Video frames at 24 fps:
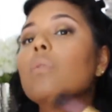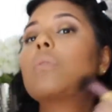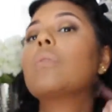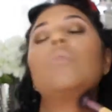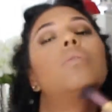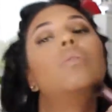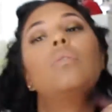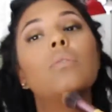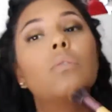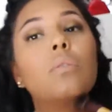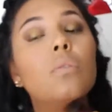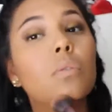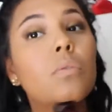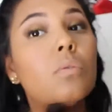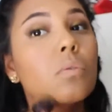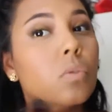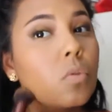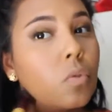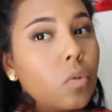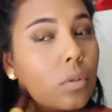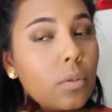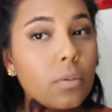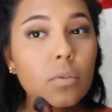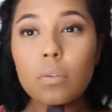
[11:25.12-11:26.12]
But
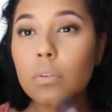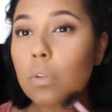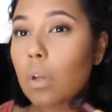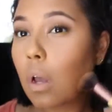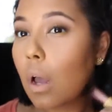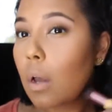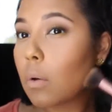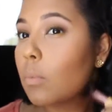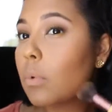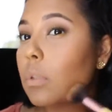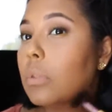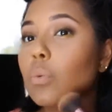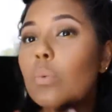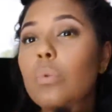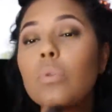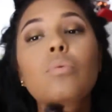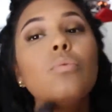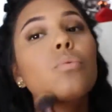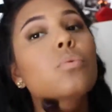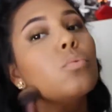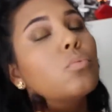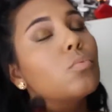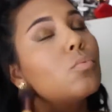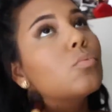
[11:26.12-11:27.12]
looking at it right now,
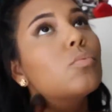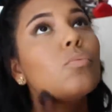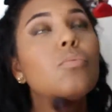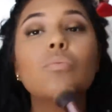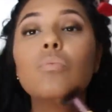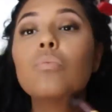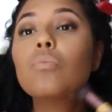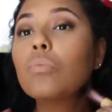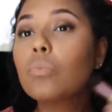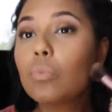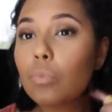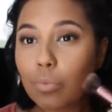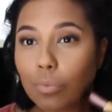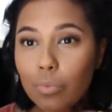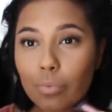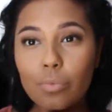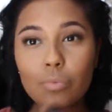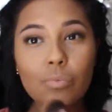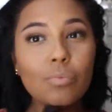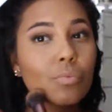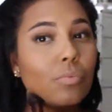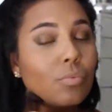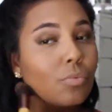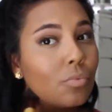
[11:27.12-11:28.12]
even in this video, I
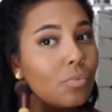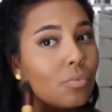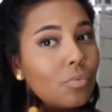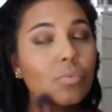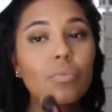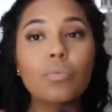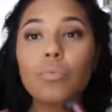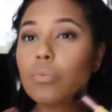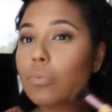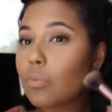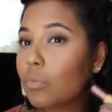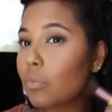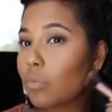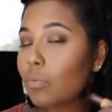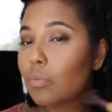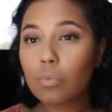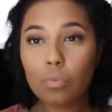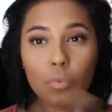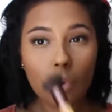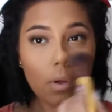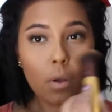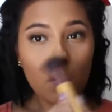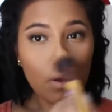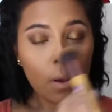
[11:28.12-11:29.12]
do like the way it looks.
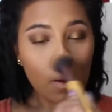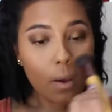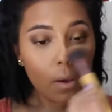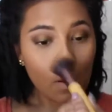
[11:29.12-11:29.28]
I just felt